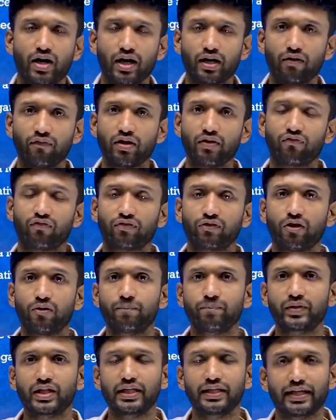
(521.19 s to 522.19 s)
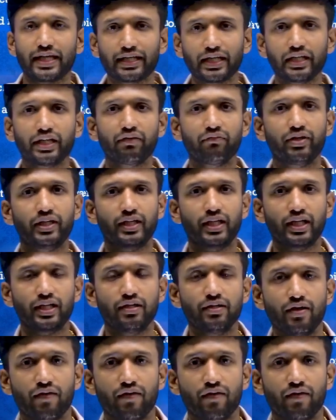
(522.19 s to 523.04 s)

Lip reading: away from the negativity,